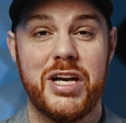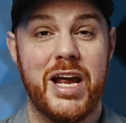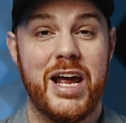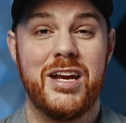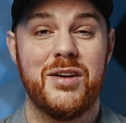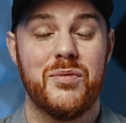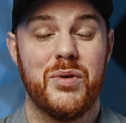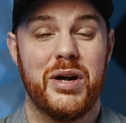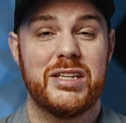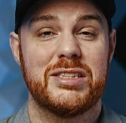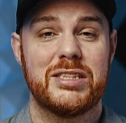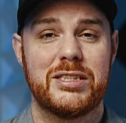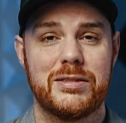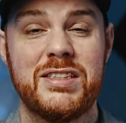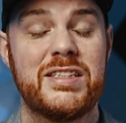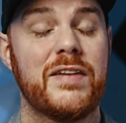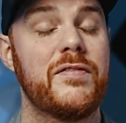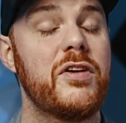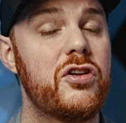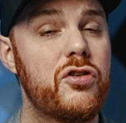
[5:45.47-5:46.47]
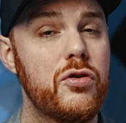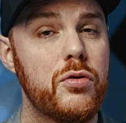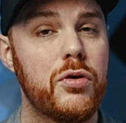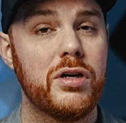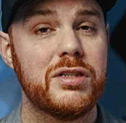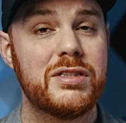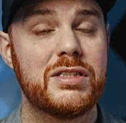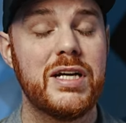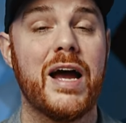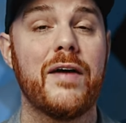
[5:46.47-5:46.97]
anyways. 72
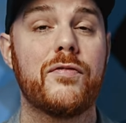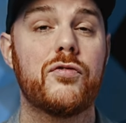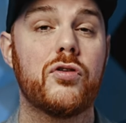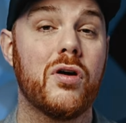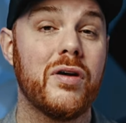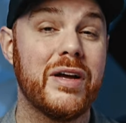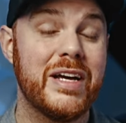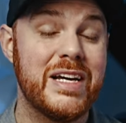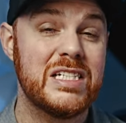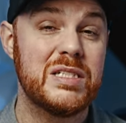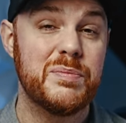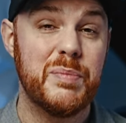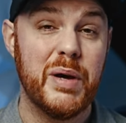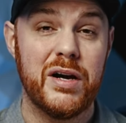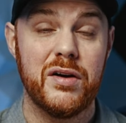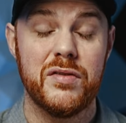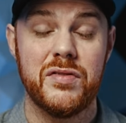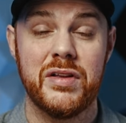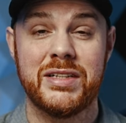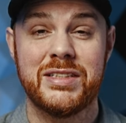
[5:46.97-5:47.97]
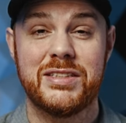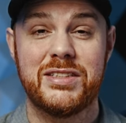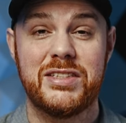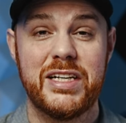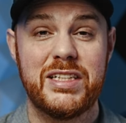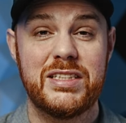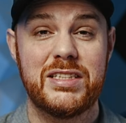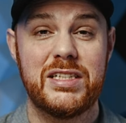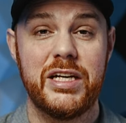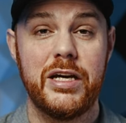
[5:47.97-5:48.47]
Hertz after all is better than
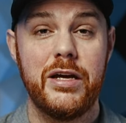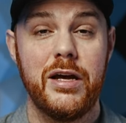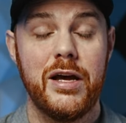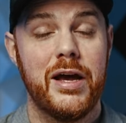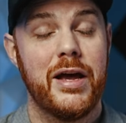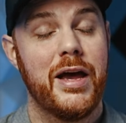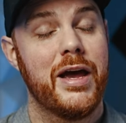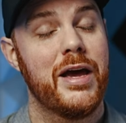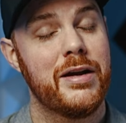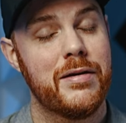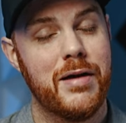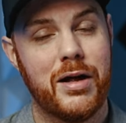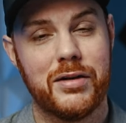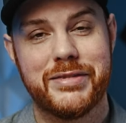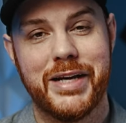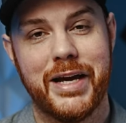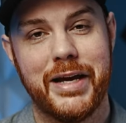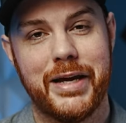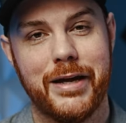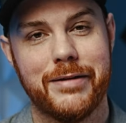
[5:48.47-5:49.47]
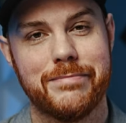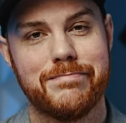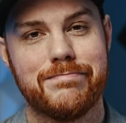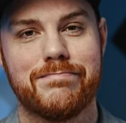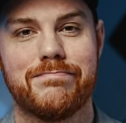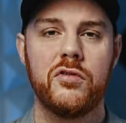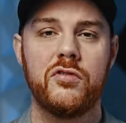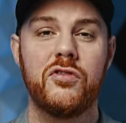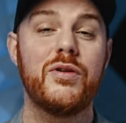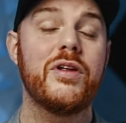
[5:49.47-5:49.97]
60 and I'll take it.
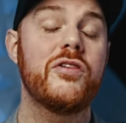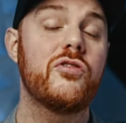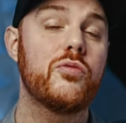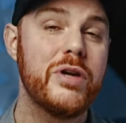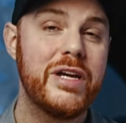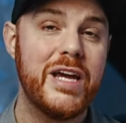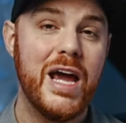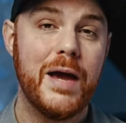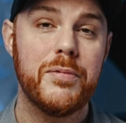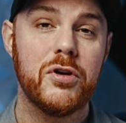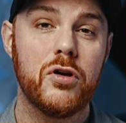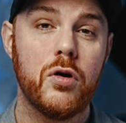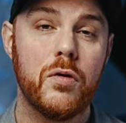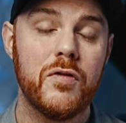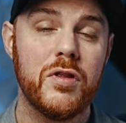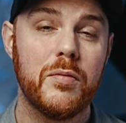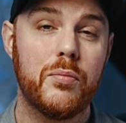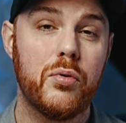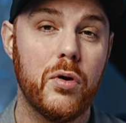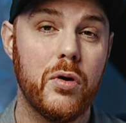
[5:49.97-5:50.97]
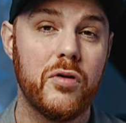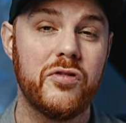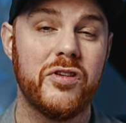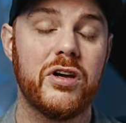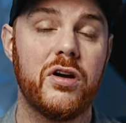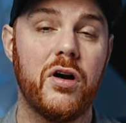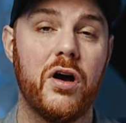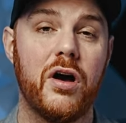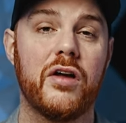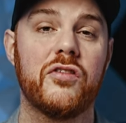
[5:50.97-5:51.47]
So let's recap and go over the pros and
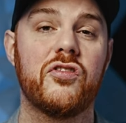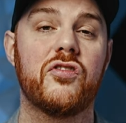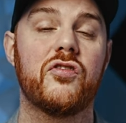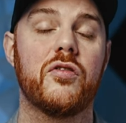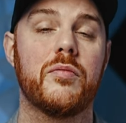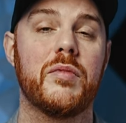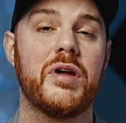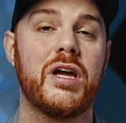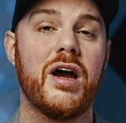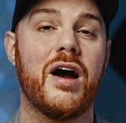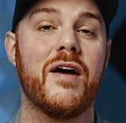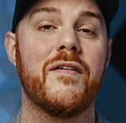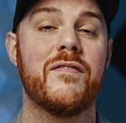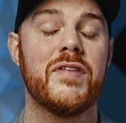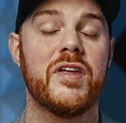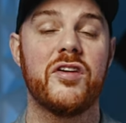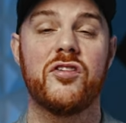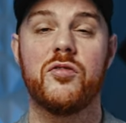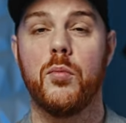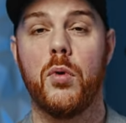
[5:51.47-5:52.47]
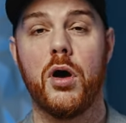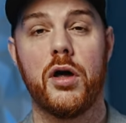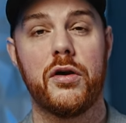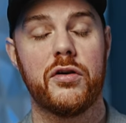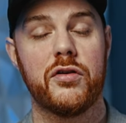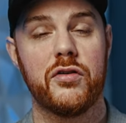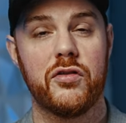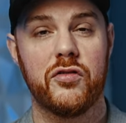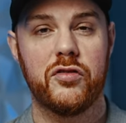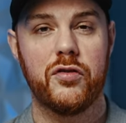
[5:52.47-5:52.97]
cons for me of this
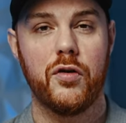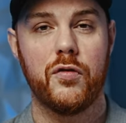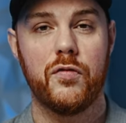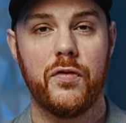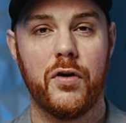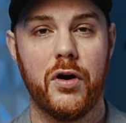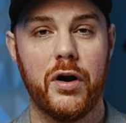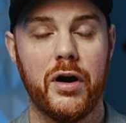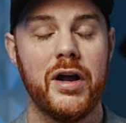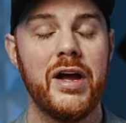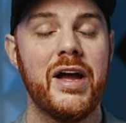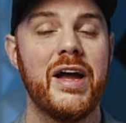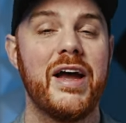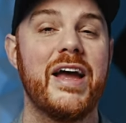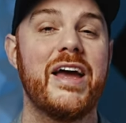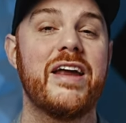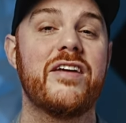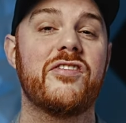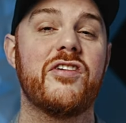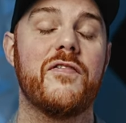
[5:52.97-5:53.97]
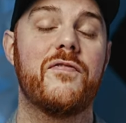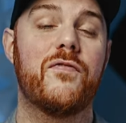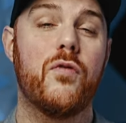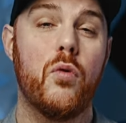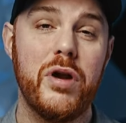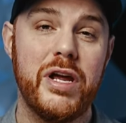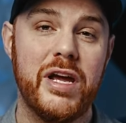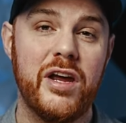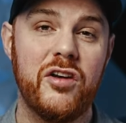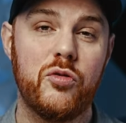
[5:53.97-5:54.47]
monitor so far. It is a
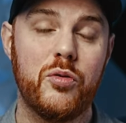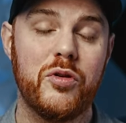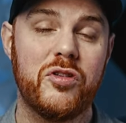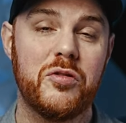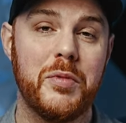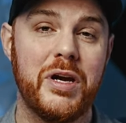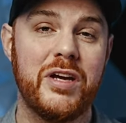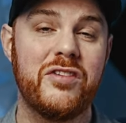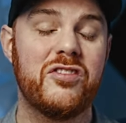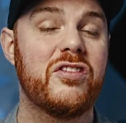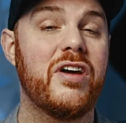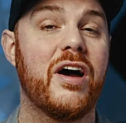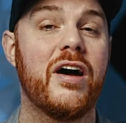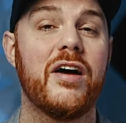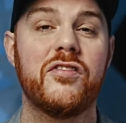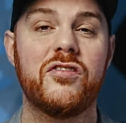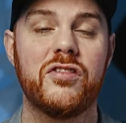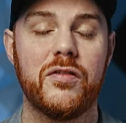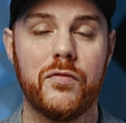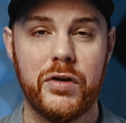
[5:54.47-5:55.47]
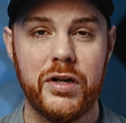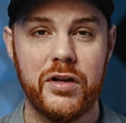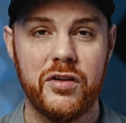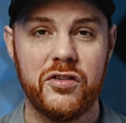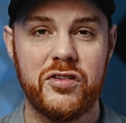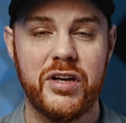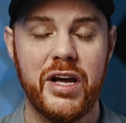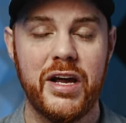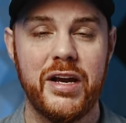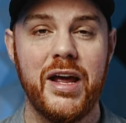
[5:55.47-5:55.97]
40 inch, which means tons of real
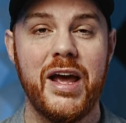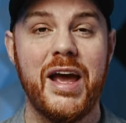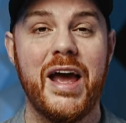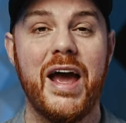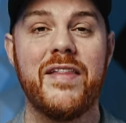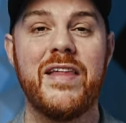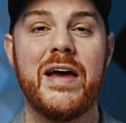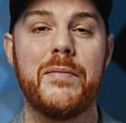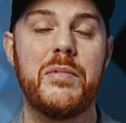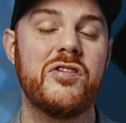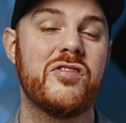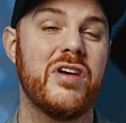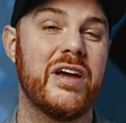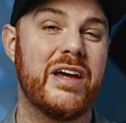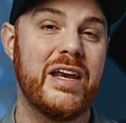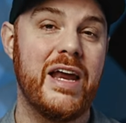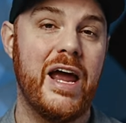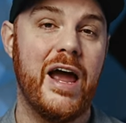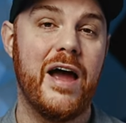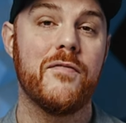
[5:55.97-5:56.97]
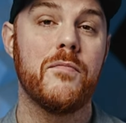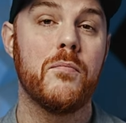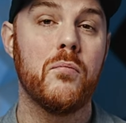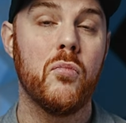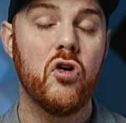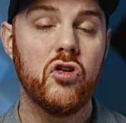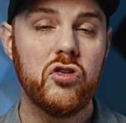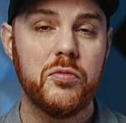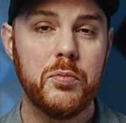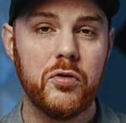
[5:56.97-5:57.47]
estate, and that means I can have
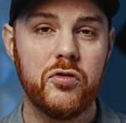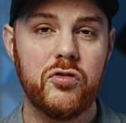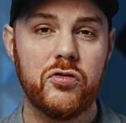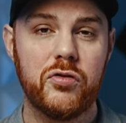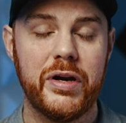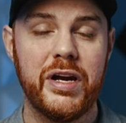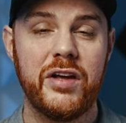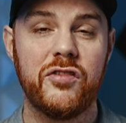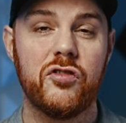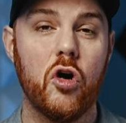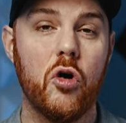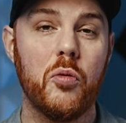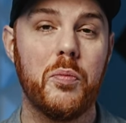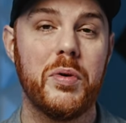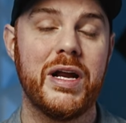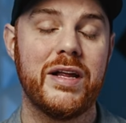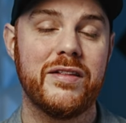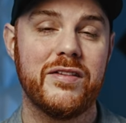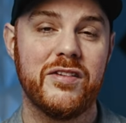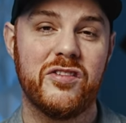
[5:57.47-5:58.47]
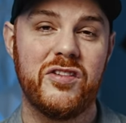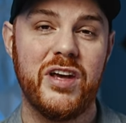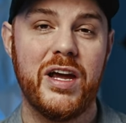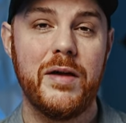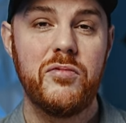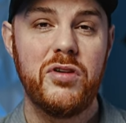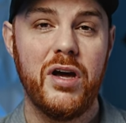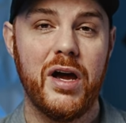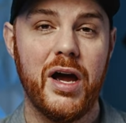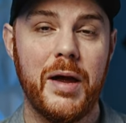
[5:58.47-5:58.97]
multiple screens open at the
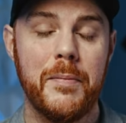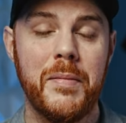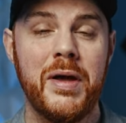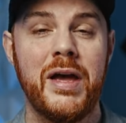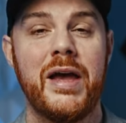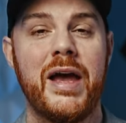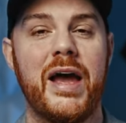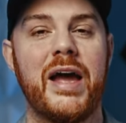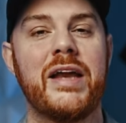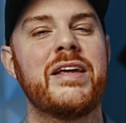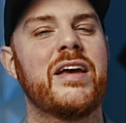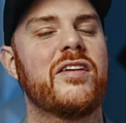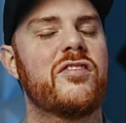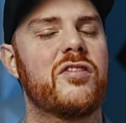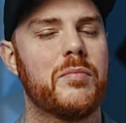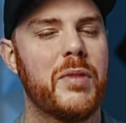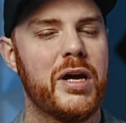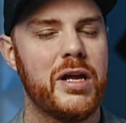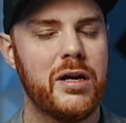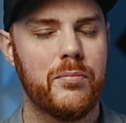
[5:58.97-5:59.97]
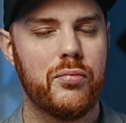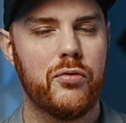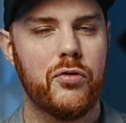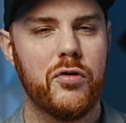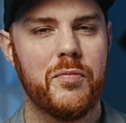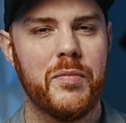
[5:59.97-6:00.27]
same time, and yes, it might improve